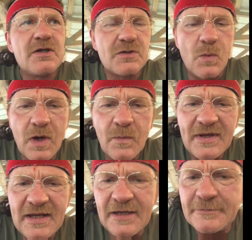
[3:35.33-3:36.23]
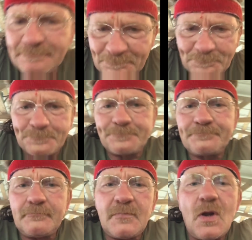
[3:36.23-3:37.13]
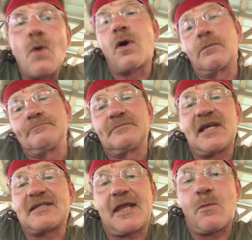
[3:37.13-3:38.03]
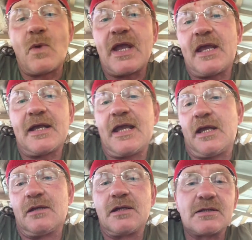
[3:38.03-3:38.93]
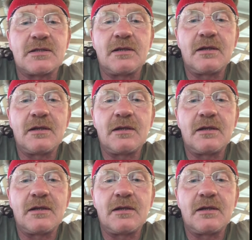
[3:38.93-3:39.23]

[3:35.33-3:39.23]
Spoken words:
So what we did, or I say we again, is the